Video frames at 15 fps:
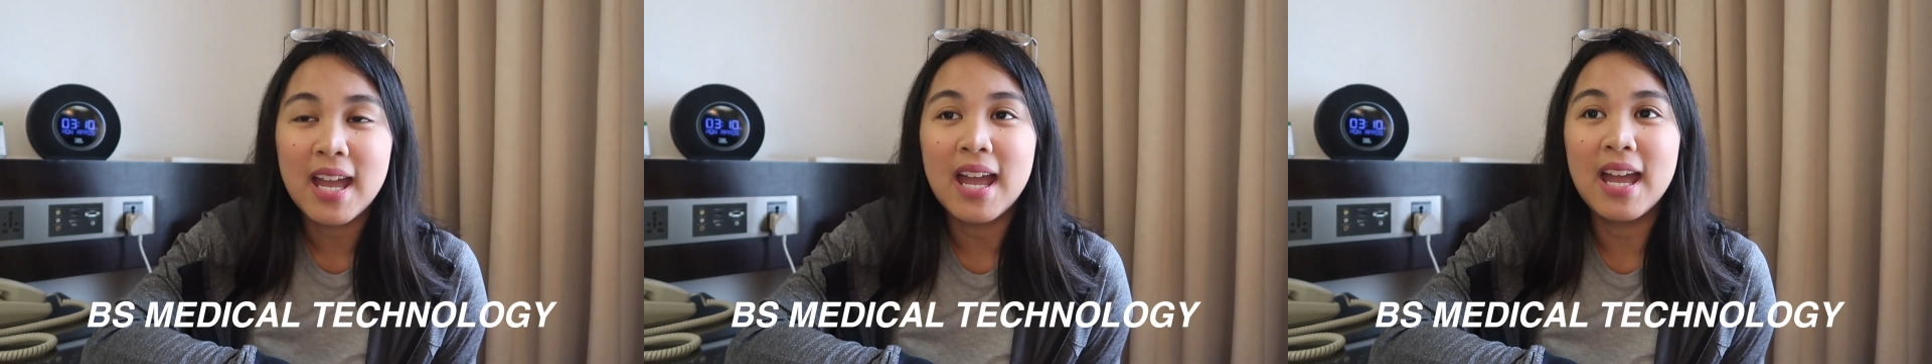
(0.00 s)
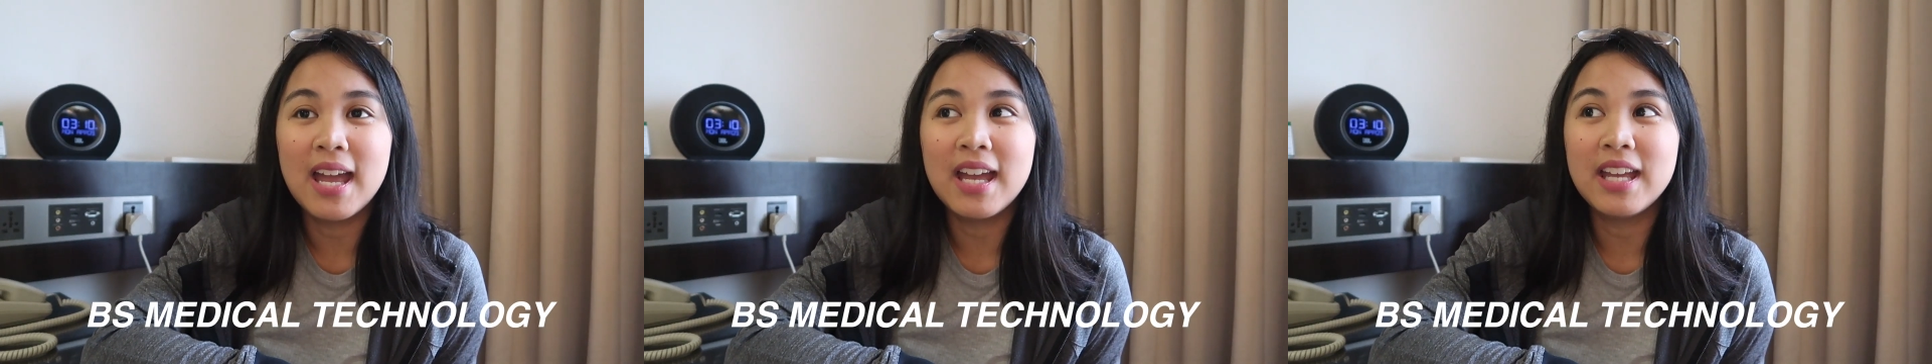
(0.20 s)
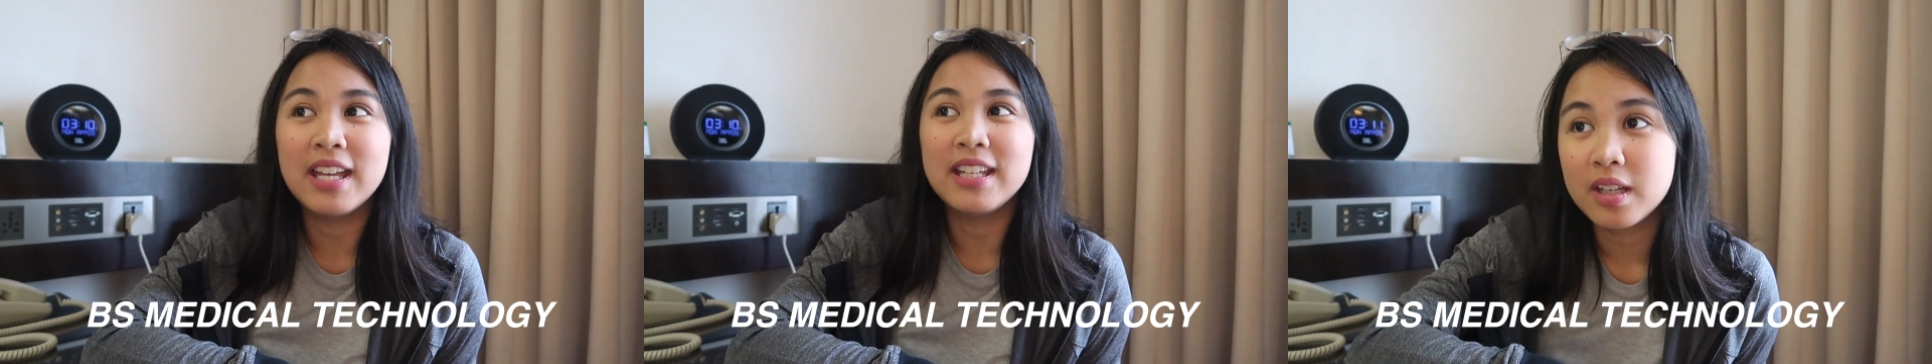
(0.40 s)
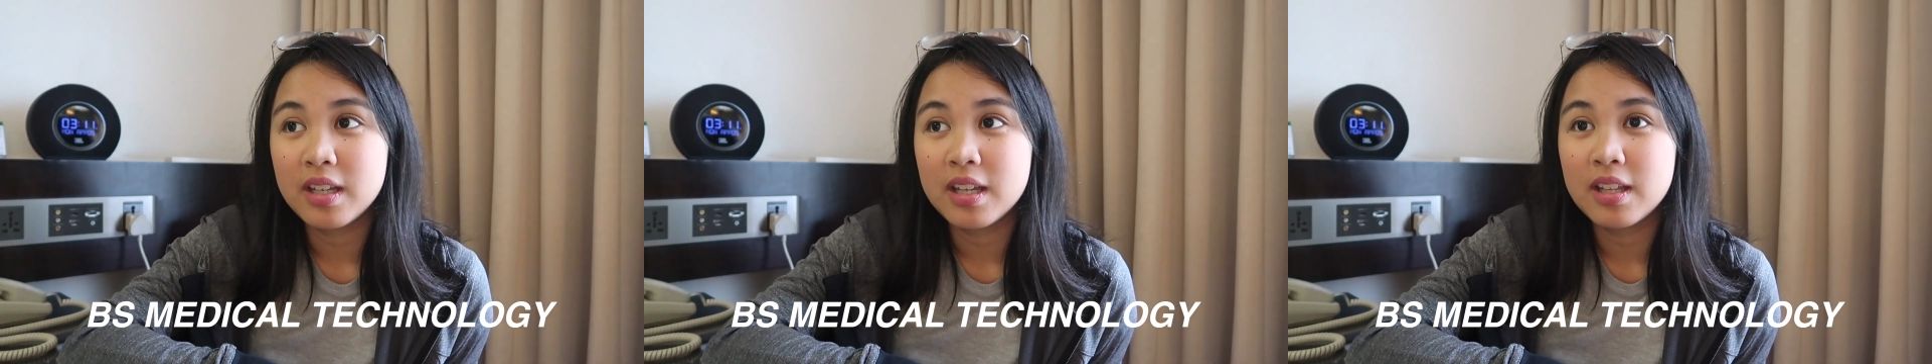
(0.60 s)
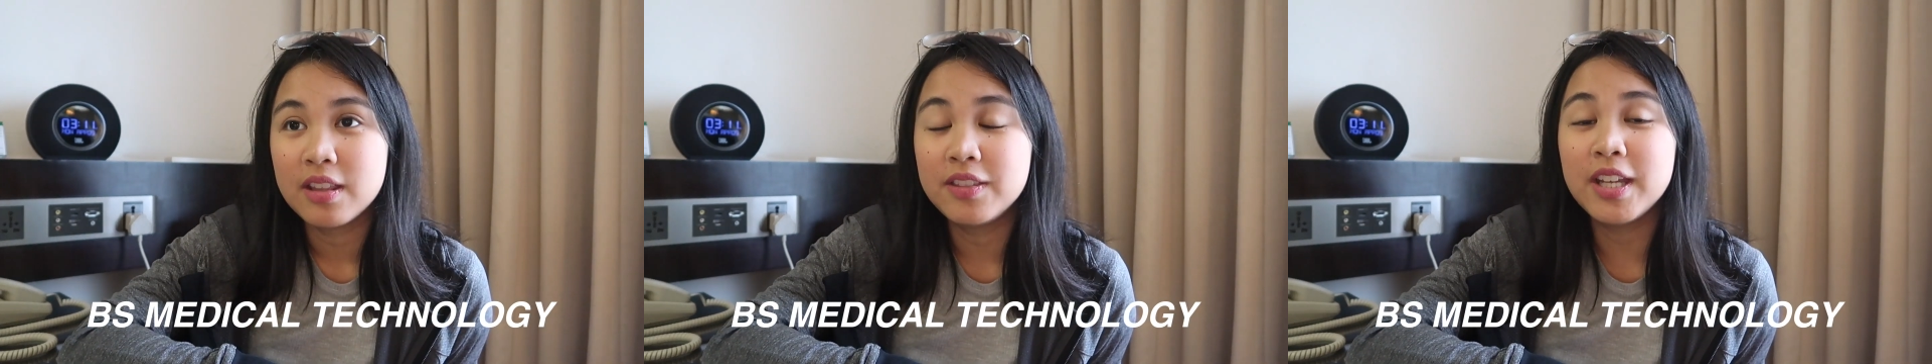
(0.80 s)
and
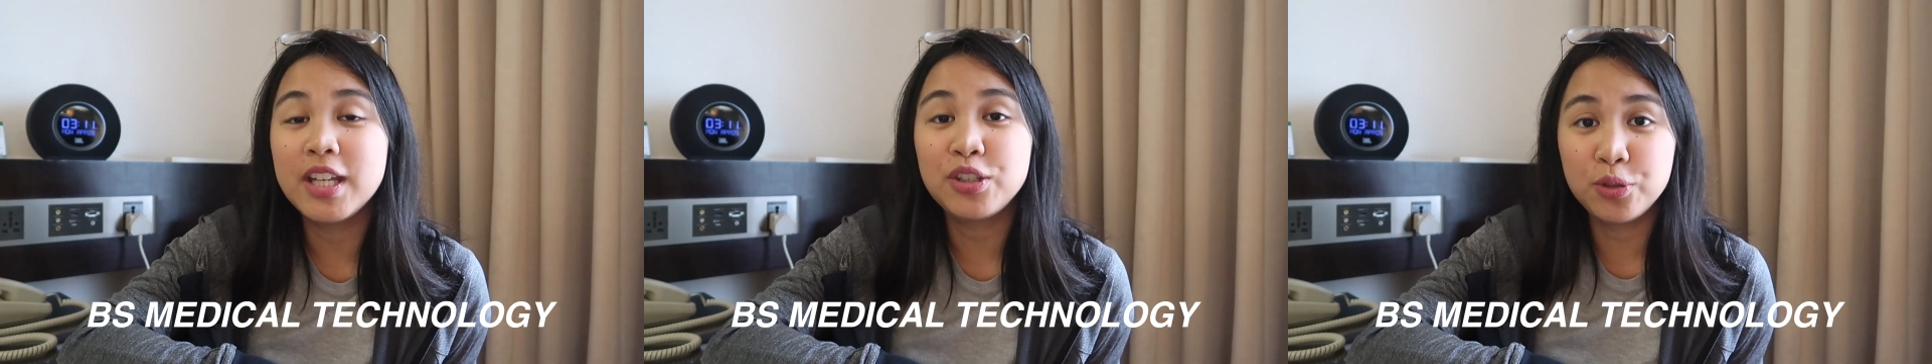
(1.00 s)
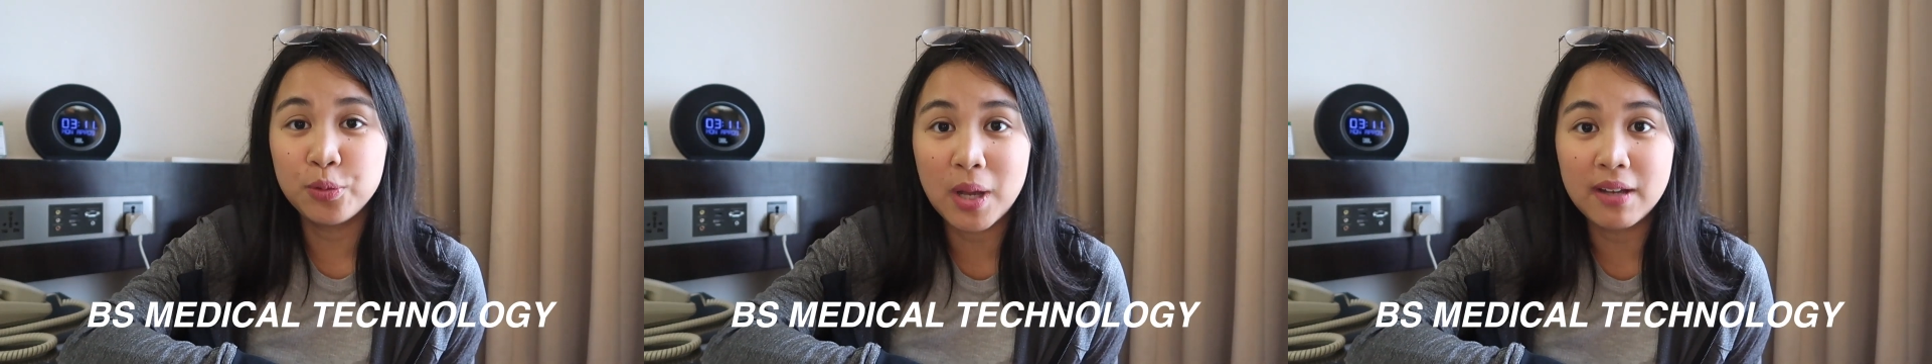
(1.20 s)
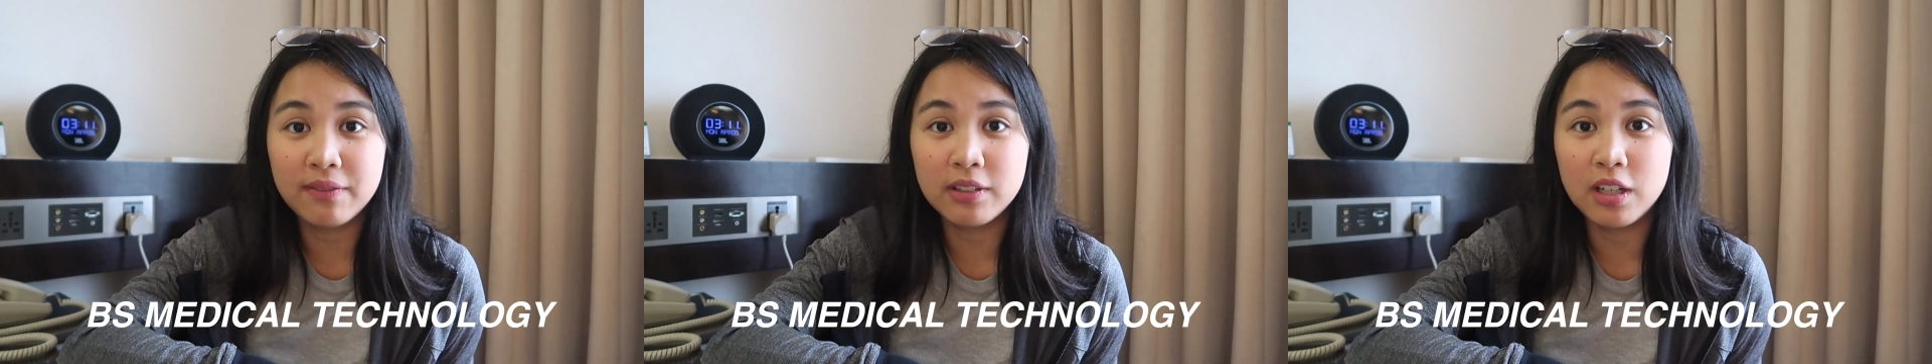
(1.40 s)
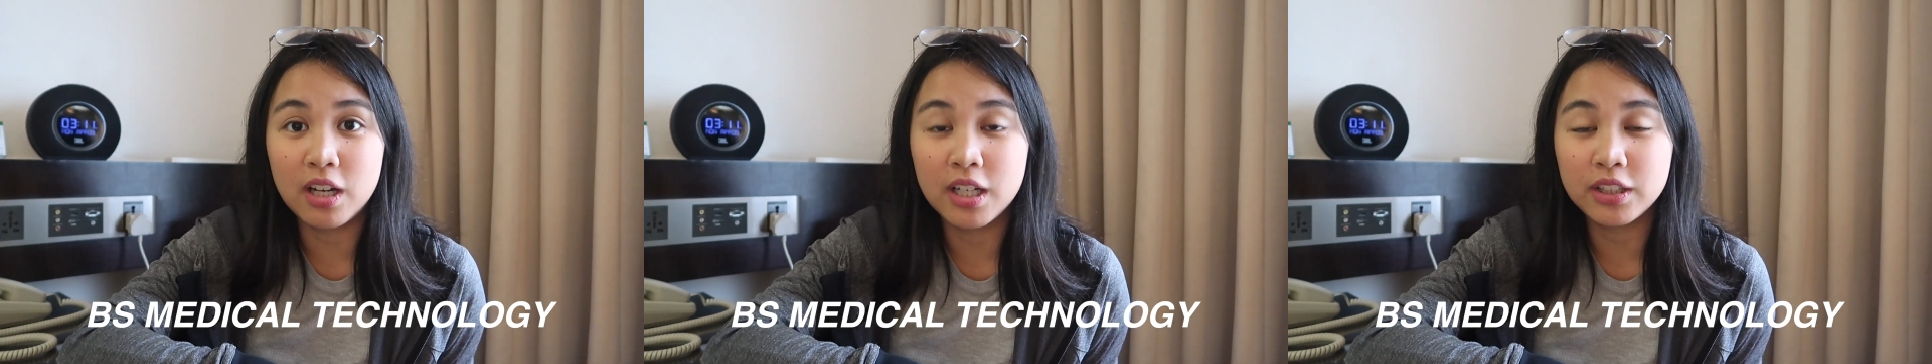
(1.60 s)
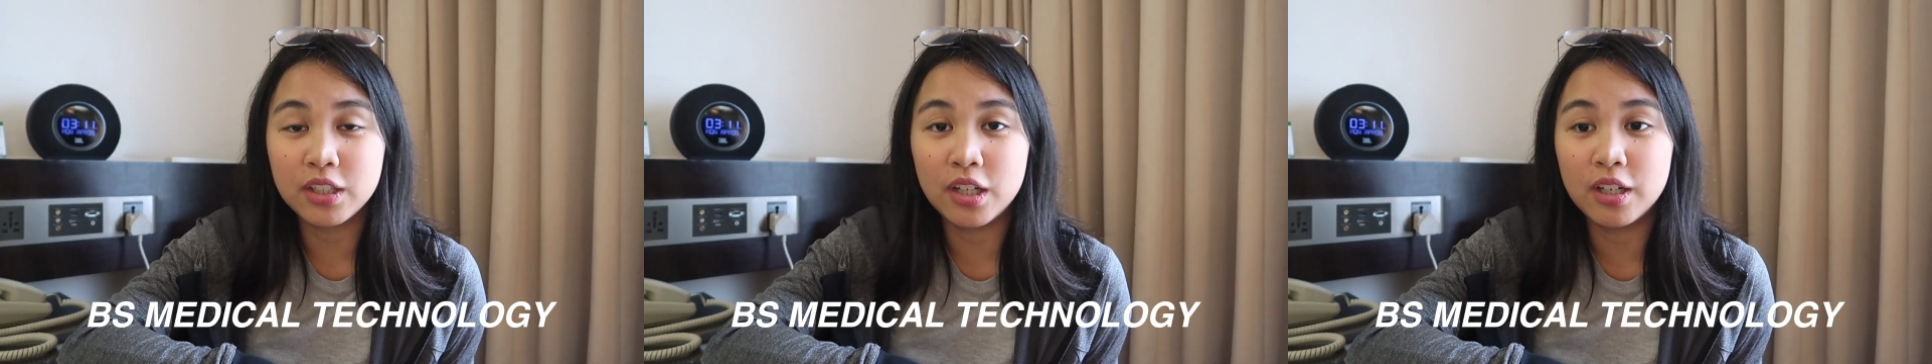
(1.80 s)
they do have a
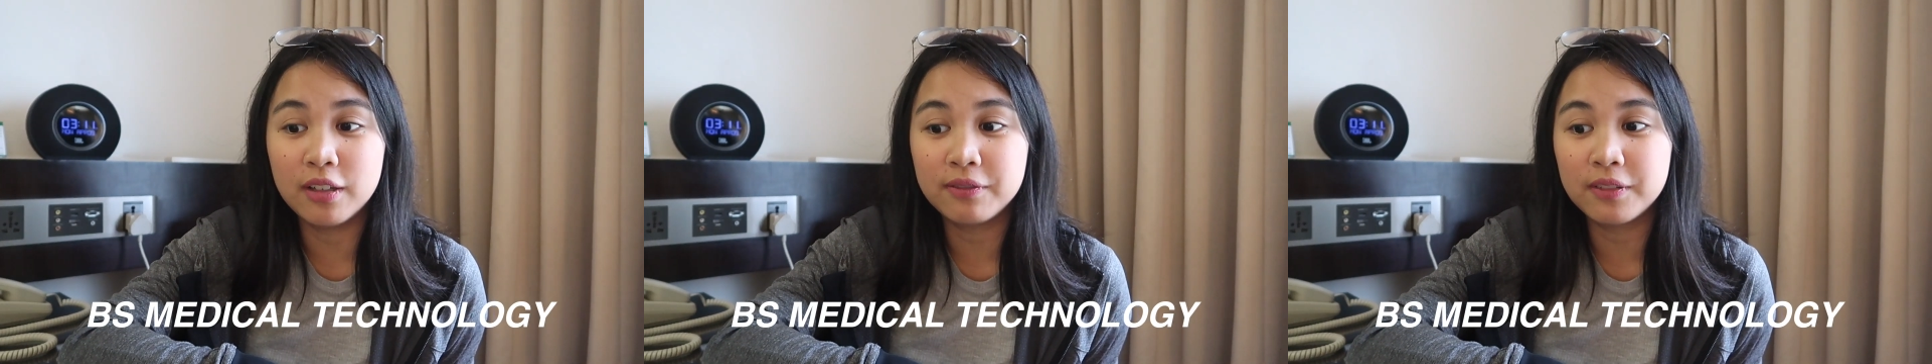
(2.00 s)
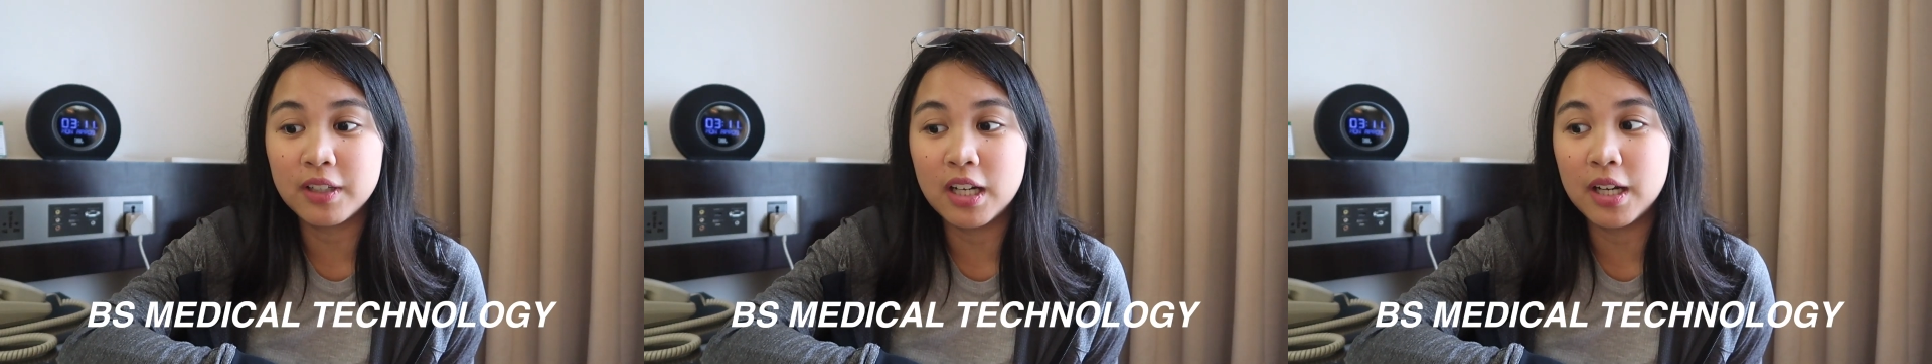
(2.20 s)
lot of